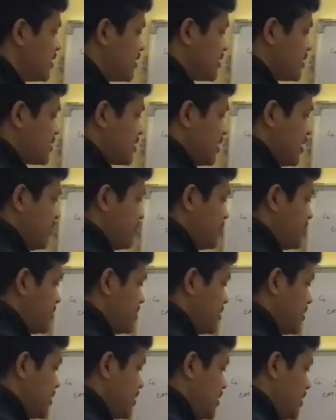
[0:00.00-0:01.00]

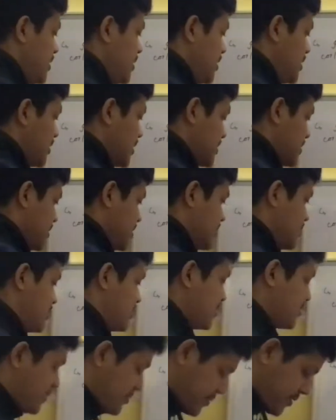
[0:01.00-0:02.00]
self-inductance,
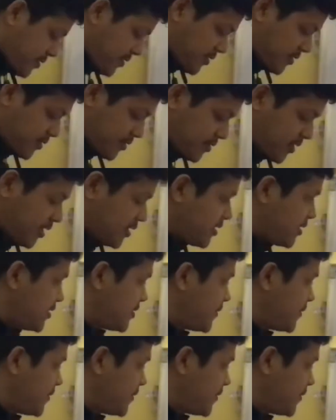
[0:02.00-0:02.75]
right?